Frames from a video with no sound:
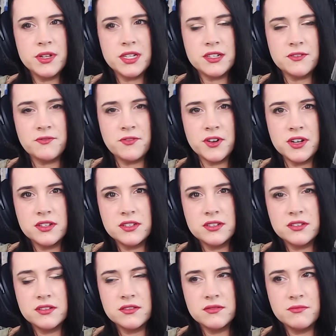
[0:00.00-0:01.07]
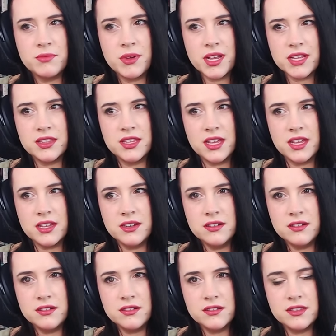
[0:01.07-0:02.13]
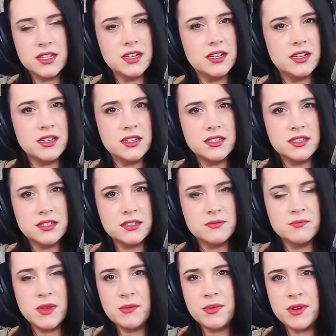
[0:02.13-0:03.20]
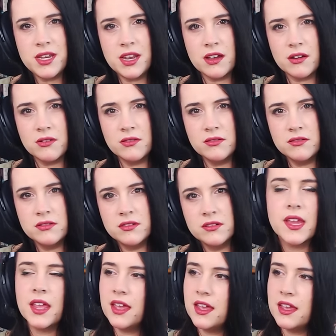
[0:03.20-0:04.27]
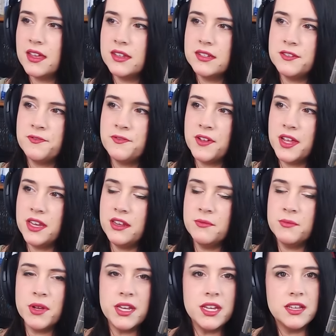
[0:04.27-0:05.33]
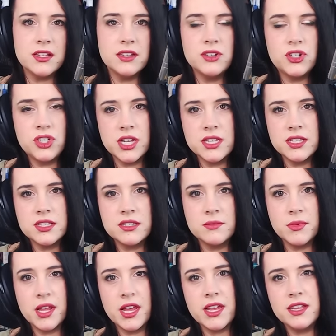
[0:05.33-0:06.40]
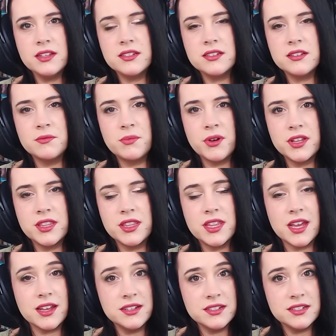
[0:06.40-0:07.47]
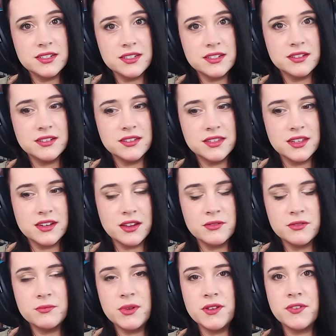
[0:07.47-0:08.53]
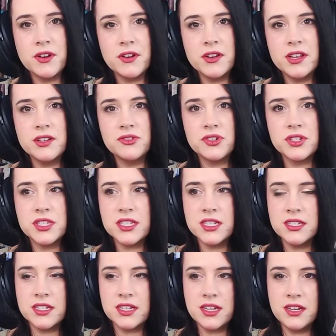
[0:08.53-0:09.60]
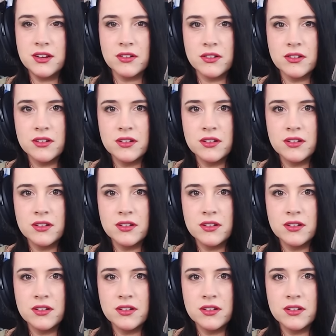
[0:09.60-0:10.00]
different back then than it is maybe now. And if anybody can shed some light upon that, then I would be very interested to hear.